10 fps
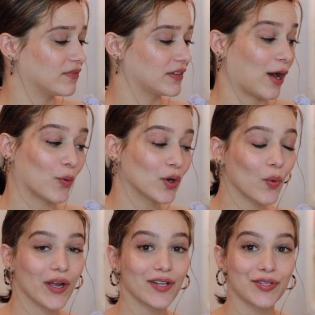flower
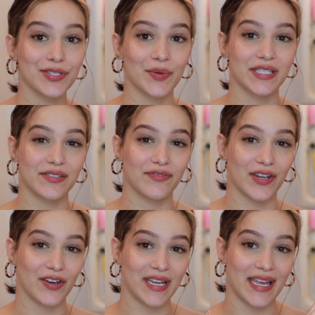oil. So it's
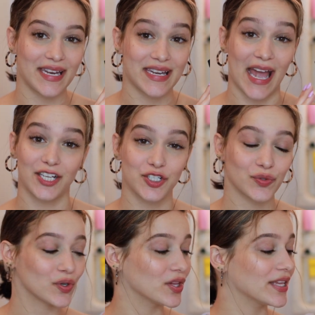very
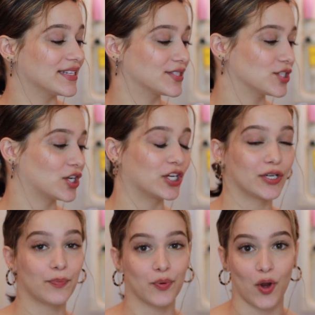natural. It's a
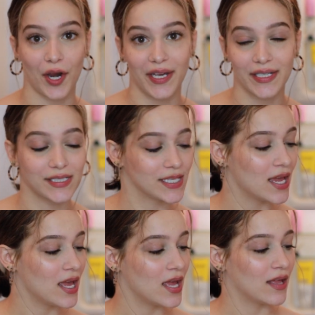good product.
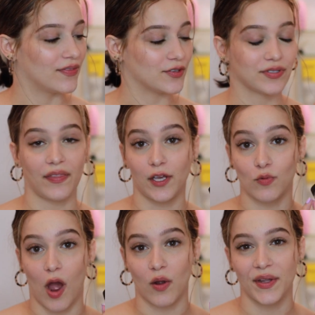There's nothing
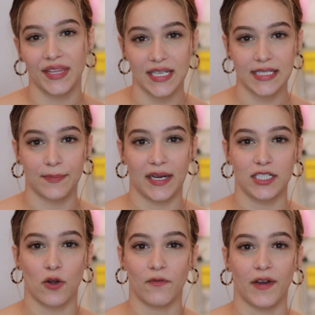wrong with this, but I
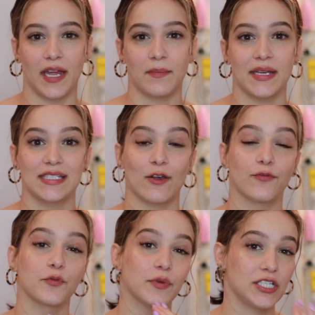don't find
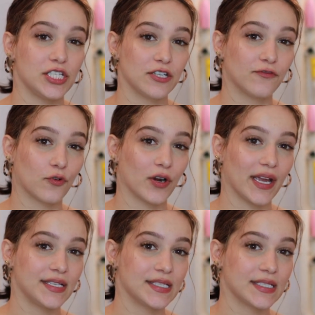myself reaching for
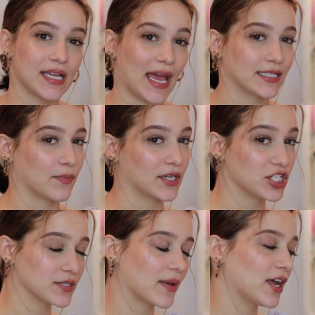it as much
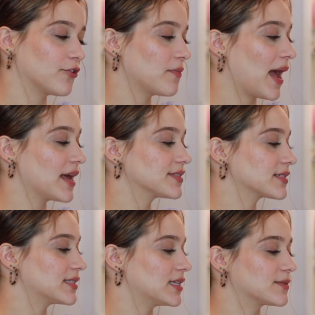as my other
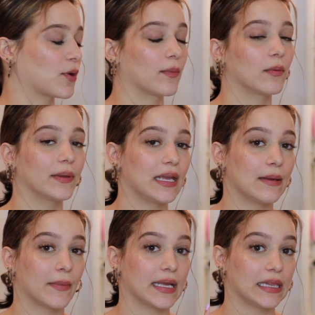masks. It's probably
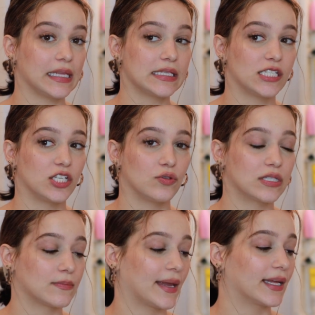my least
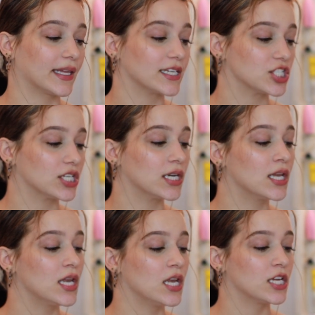used in my collection
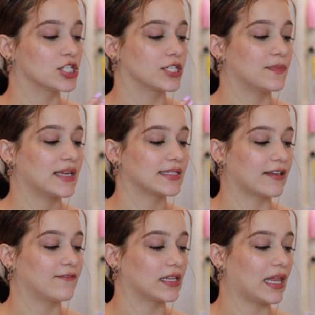just because
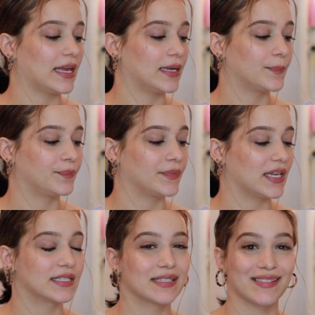I feel like
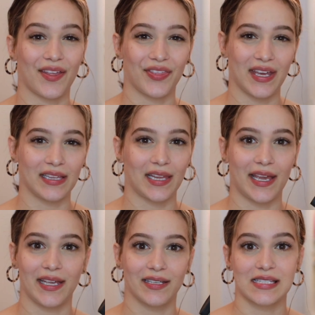it's nothing
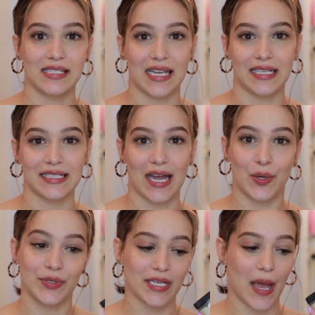like
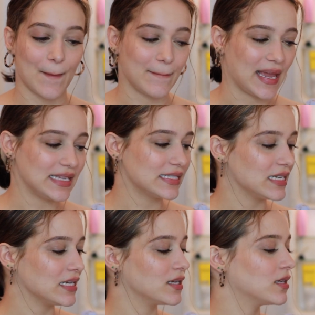standout
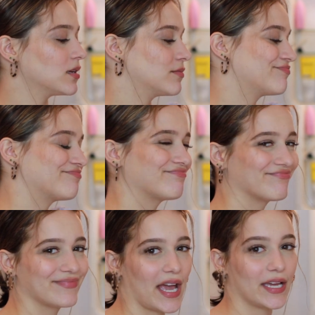amazing.
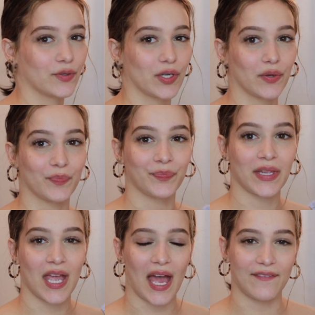I don't know.
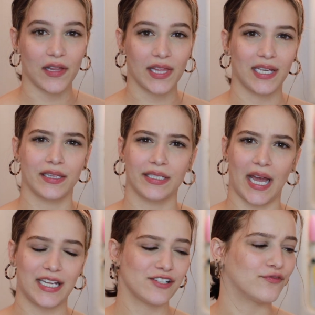I felt like it
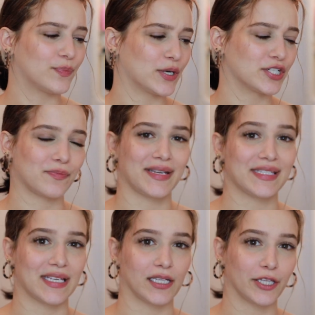kind of burned my
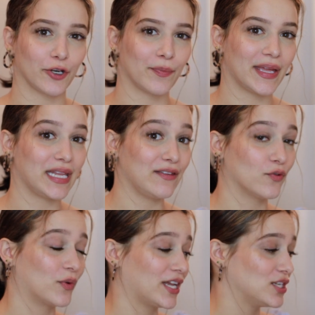skin a little bit
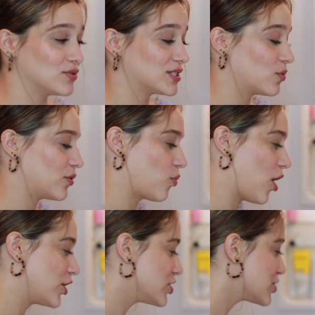even when I used it with
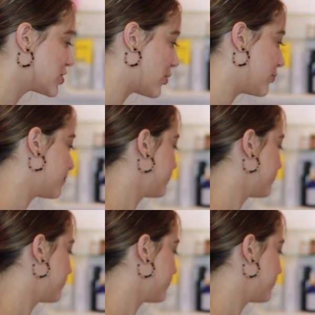water, so